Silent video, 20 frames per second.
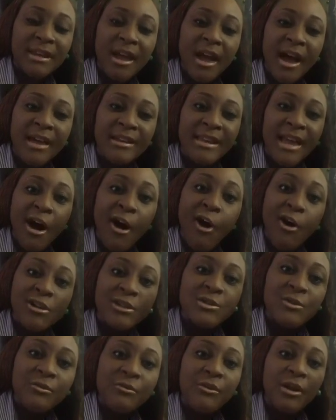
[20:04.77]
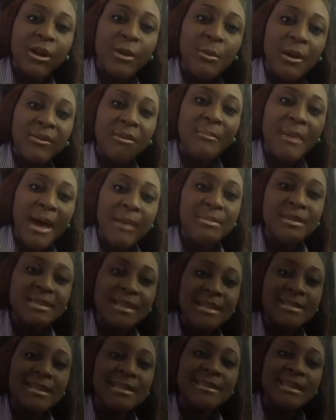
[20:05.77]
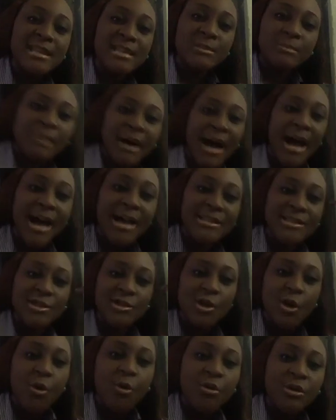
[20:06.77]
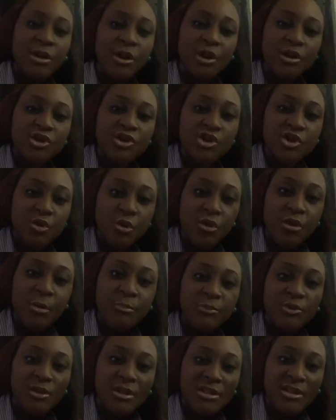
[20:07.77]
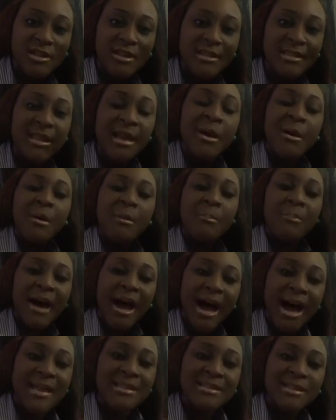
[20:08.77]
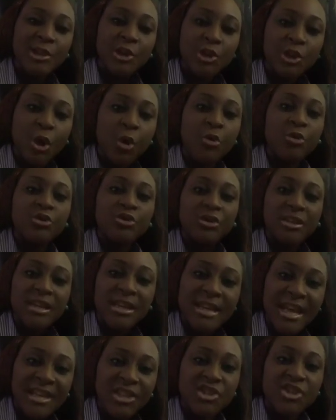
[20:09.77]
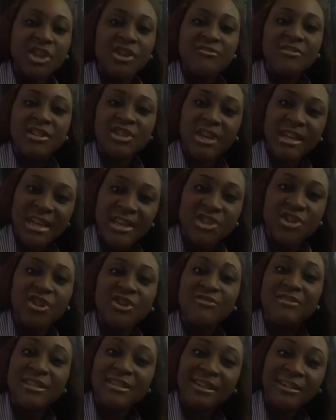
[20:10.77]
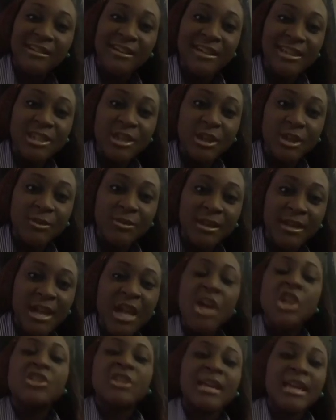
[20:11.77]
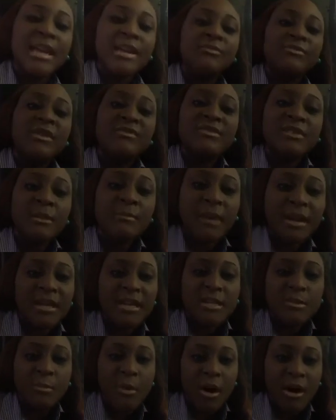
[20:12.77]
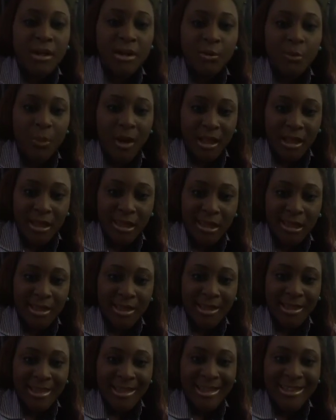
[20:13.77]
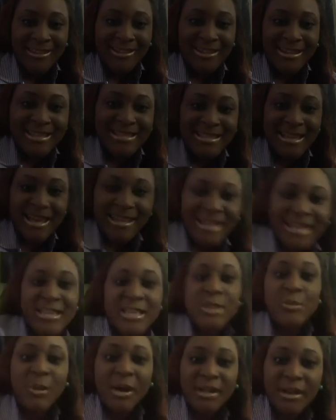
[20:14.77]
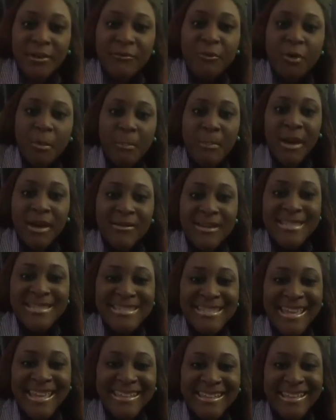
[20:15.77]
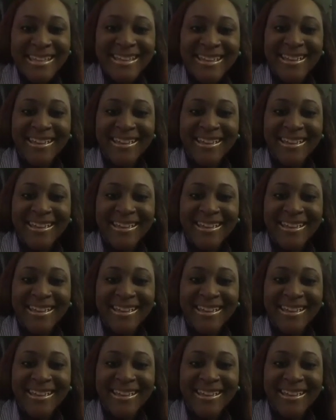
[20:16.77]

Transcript: They also follow what the Bible says. It says, pass down your store up treasures, pass it down to the next generation continuing. So even if somebody is born in wealth, you understand? It is what their foreparents did.